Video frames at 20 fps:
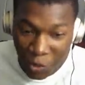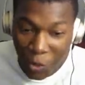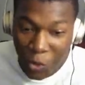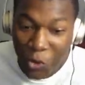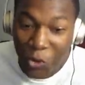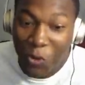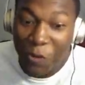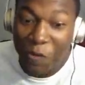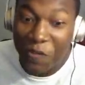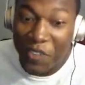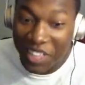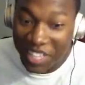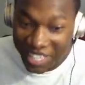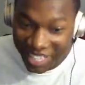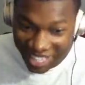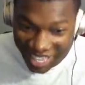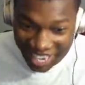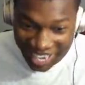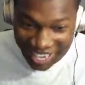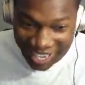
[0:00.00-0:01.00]
Who are you
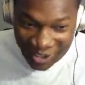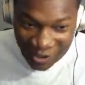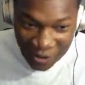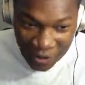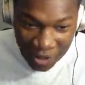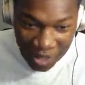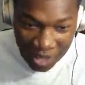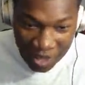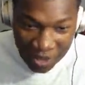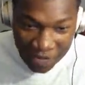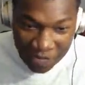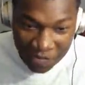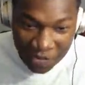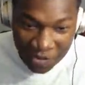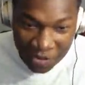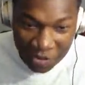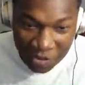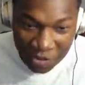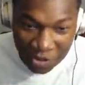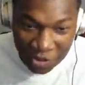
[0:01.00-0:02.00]
feeling like?
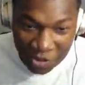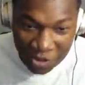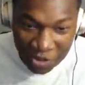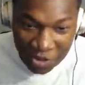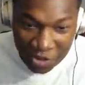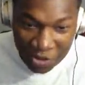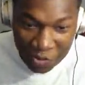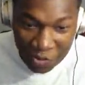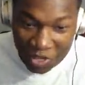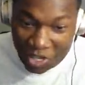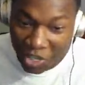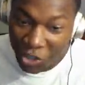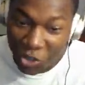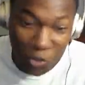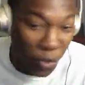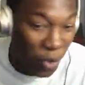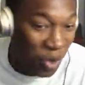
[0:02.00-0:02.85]
Because